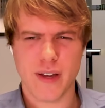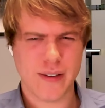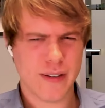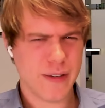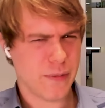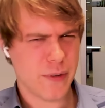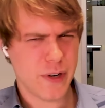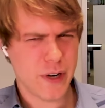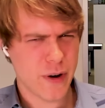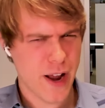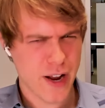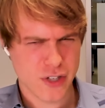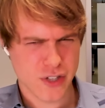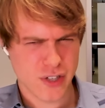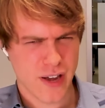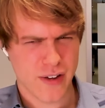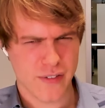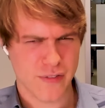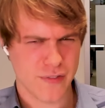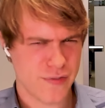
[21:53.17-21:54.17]
Uh, we don't actually
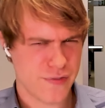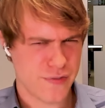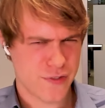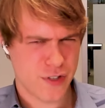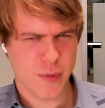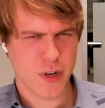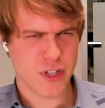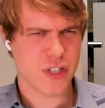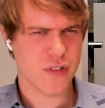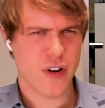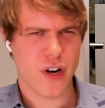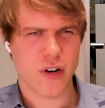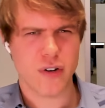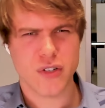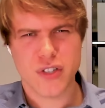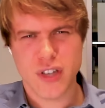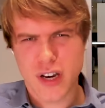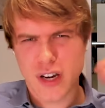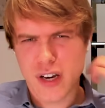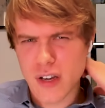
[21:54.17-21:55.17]
have too much of an
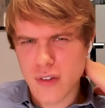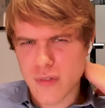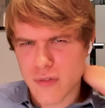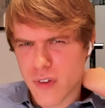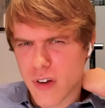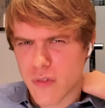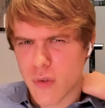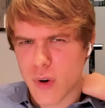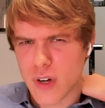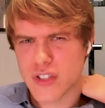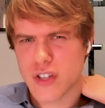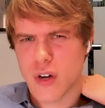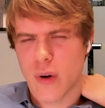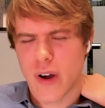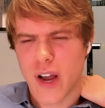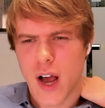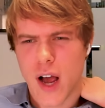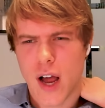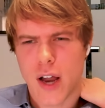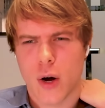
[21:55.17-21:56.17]
understanding of, of what's going on.